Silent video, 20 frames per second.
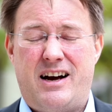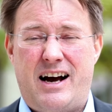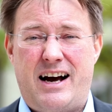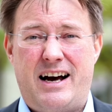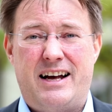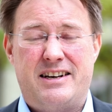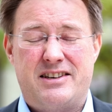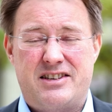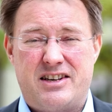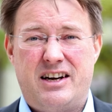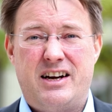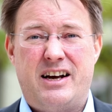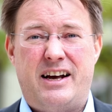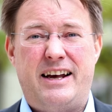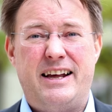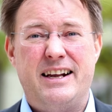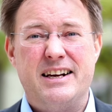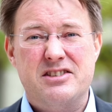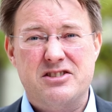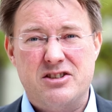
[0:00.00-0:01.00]
And
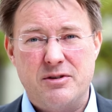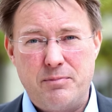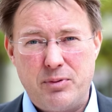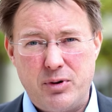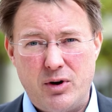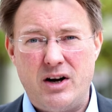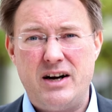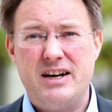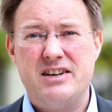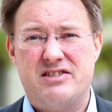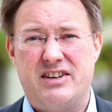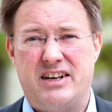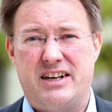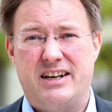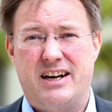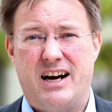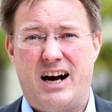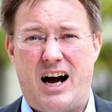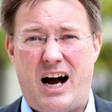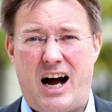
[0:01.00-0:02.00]
it is
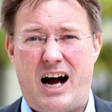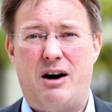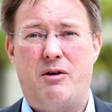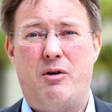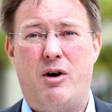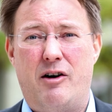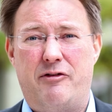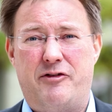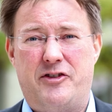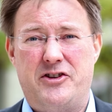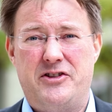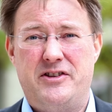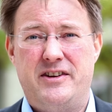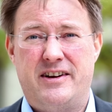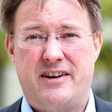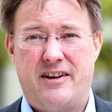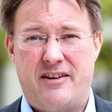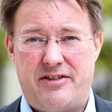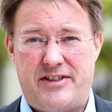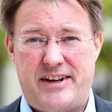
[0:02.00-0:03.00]
surprising how often
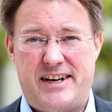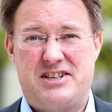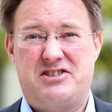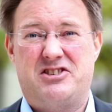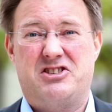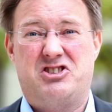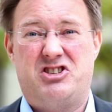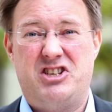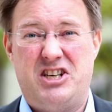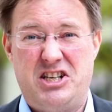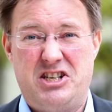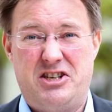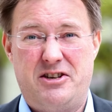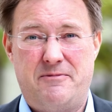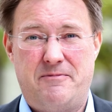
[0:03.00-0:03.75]
they succeed.